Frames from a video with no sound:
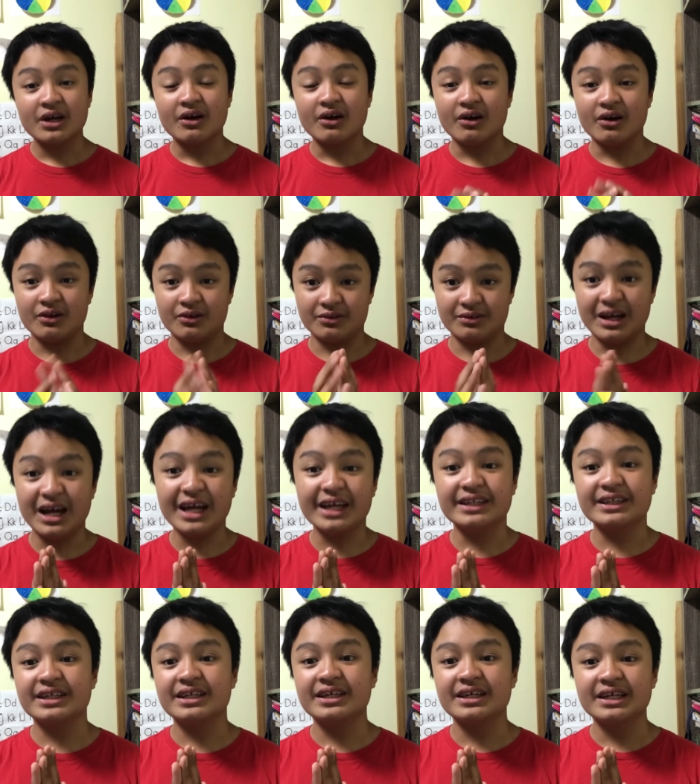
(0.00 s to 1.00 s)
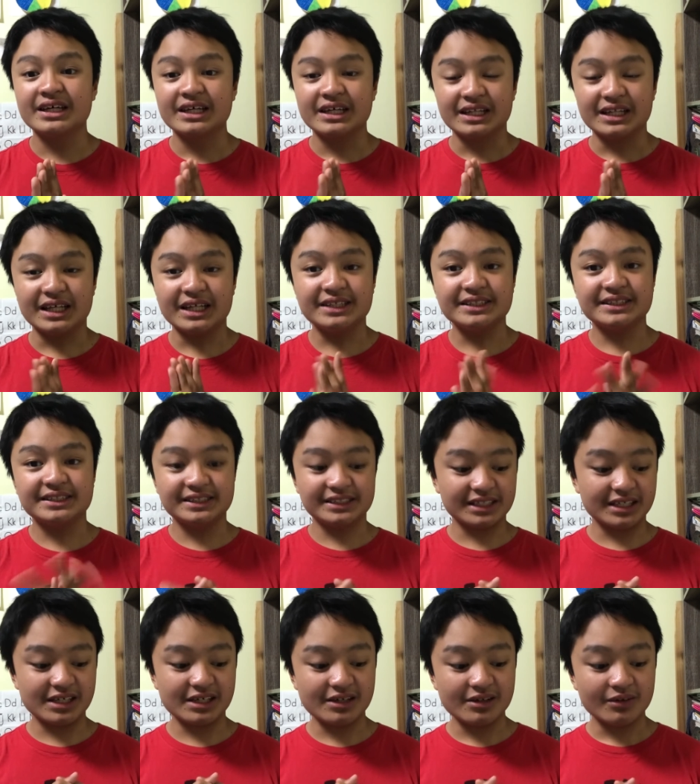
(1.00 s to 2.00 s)
Alright, let's
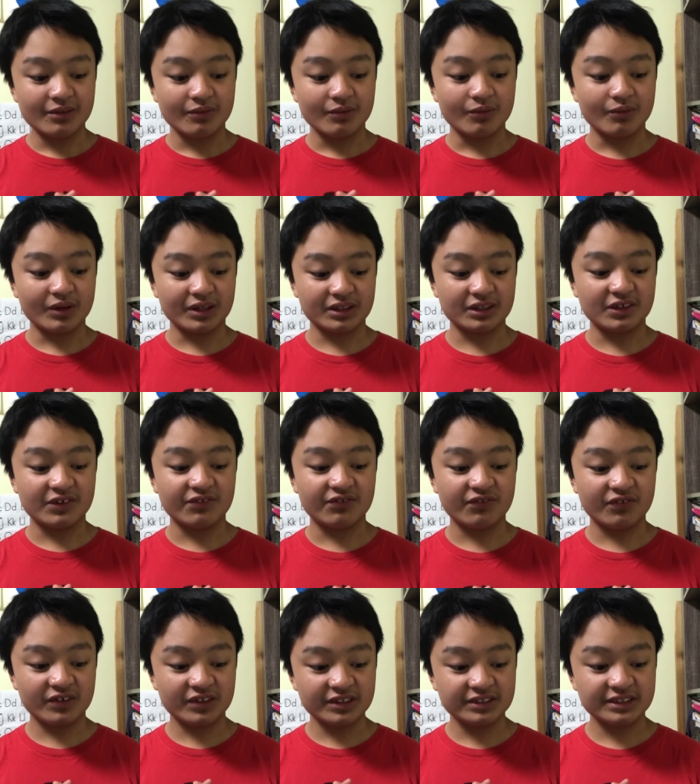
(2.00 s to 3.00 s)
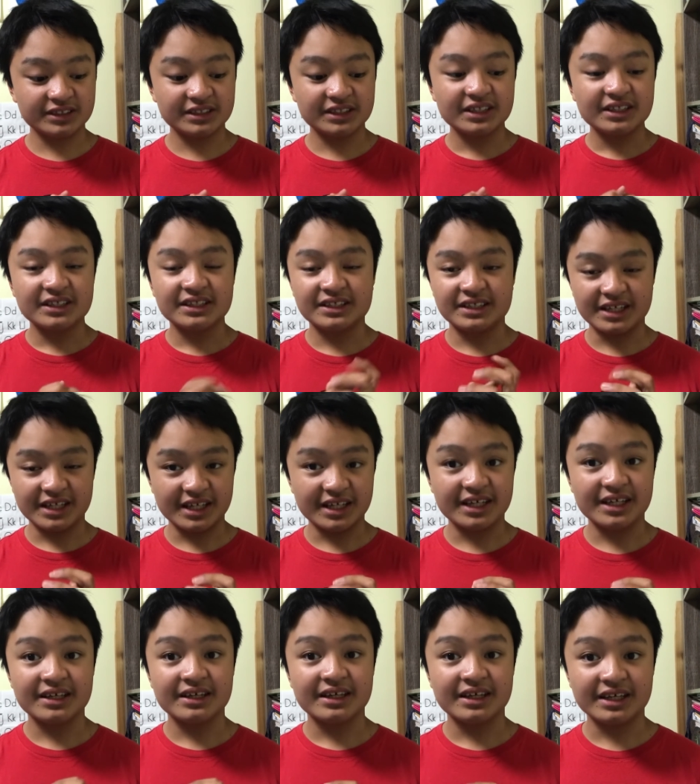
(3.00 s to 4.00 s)
see what the first
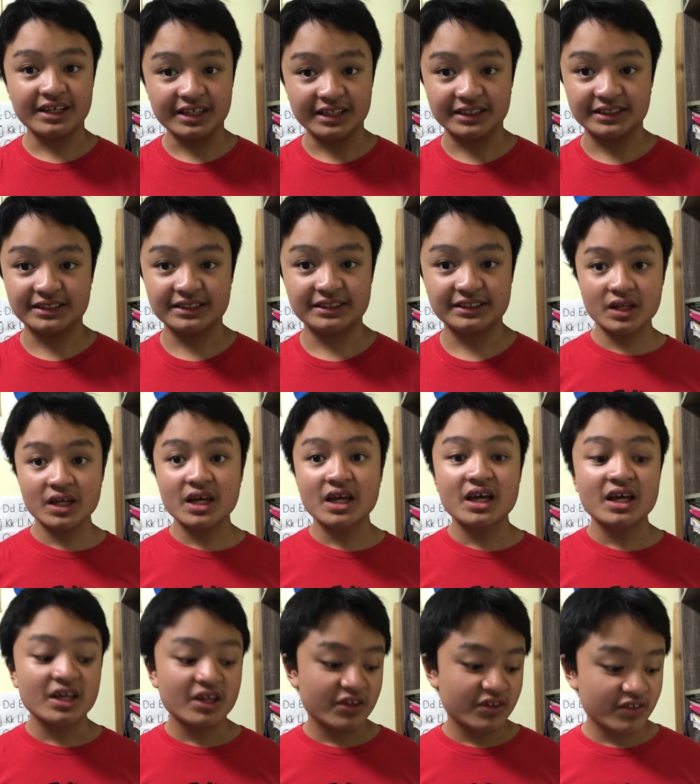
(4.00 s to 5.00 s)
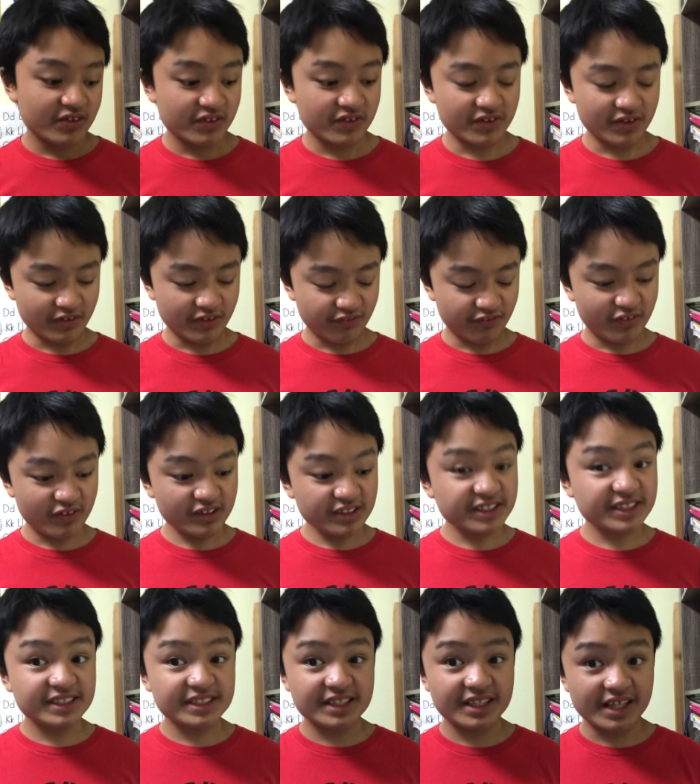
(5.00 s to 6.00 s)
thing is. The
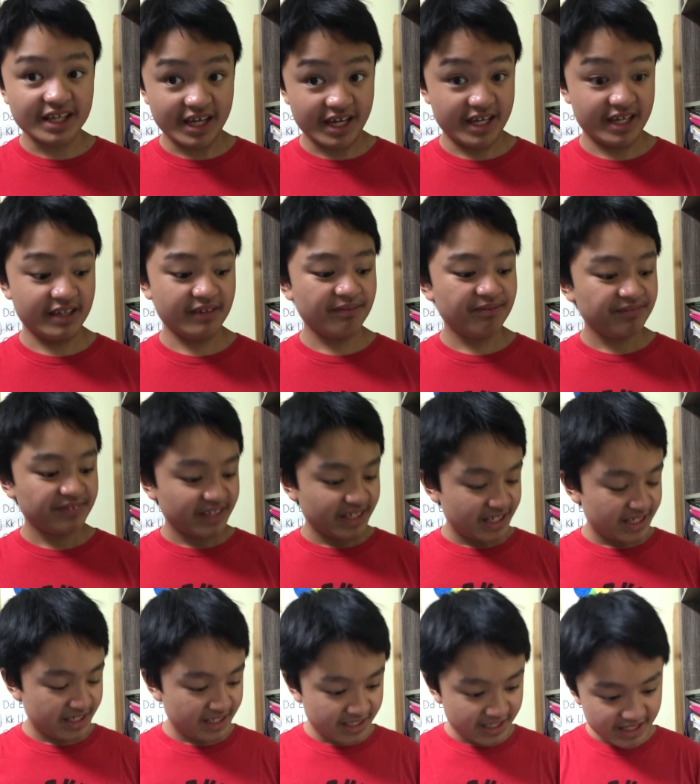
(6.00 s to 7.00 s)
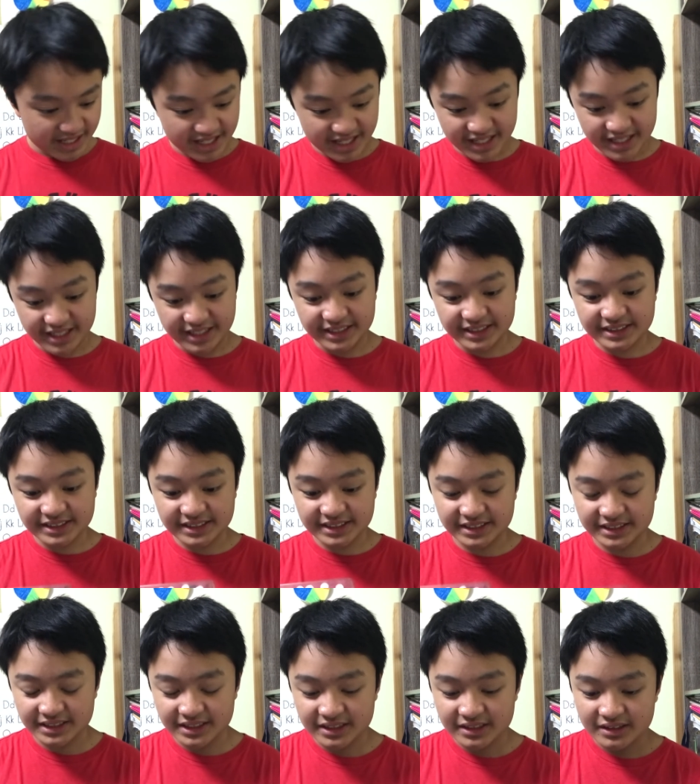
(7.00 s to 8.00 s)
first thing
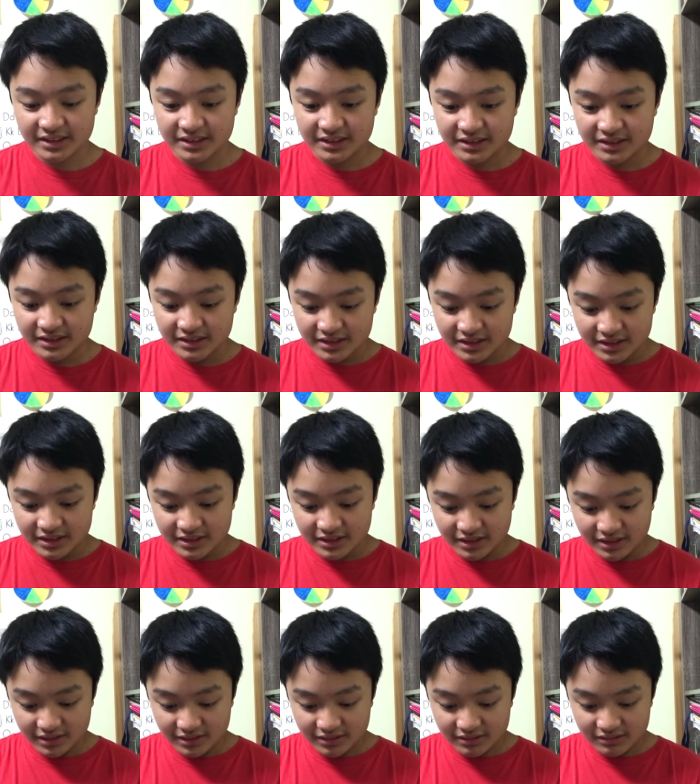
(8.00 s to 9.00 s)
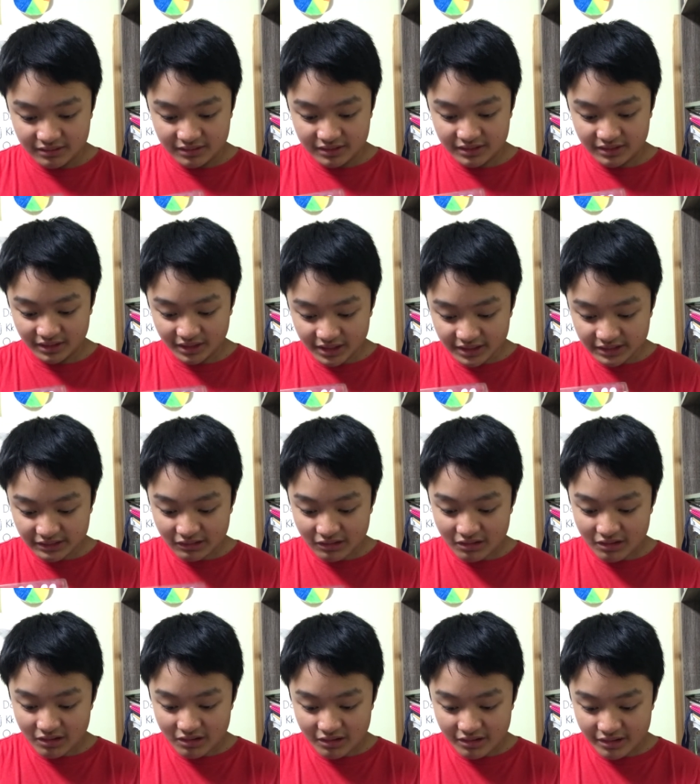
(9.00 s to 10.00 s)
is these
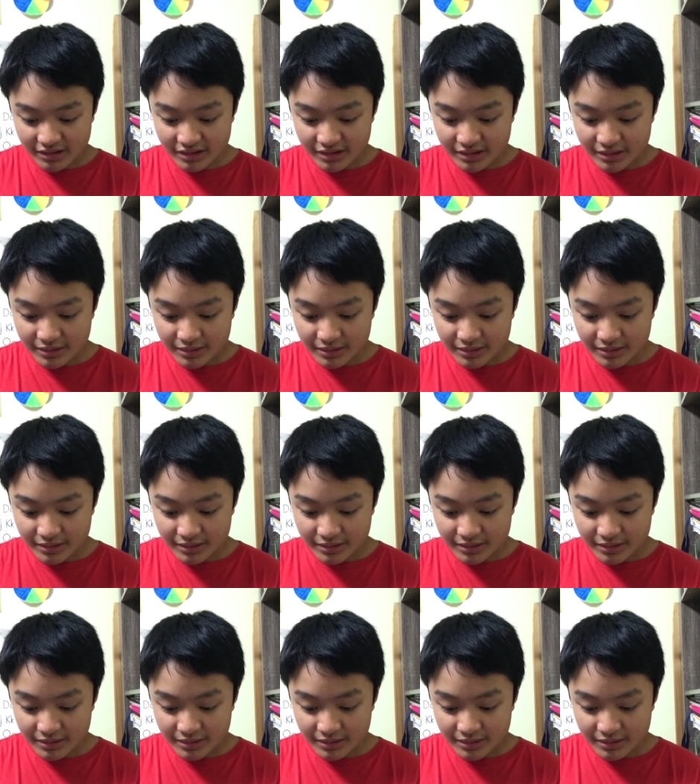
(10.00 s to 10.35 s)
are,